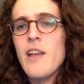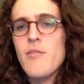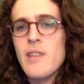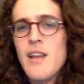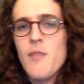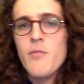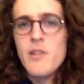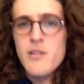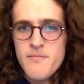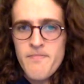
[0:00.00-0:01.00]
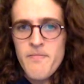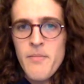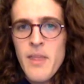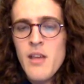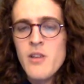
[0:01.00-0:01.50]
Area Network.
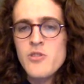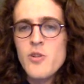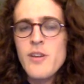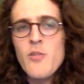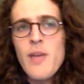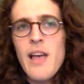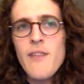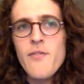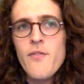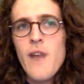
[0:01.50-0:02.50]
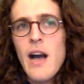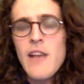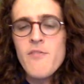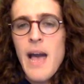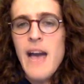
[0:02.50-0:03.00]
So here we have
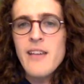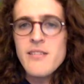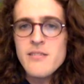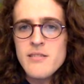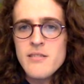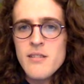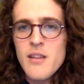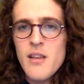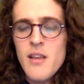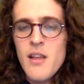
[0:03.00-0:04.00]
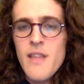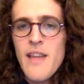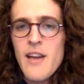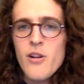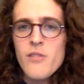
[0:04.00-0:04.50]
5 patents
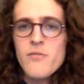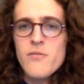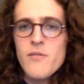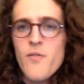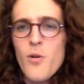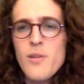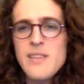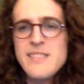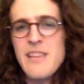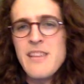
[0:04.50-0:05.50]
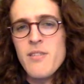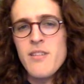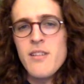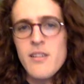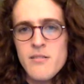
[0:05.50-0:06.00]
that are for the same
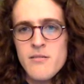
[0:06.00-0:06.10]
thing.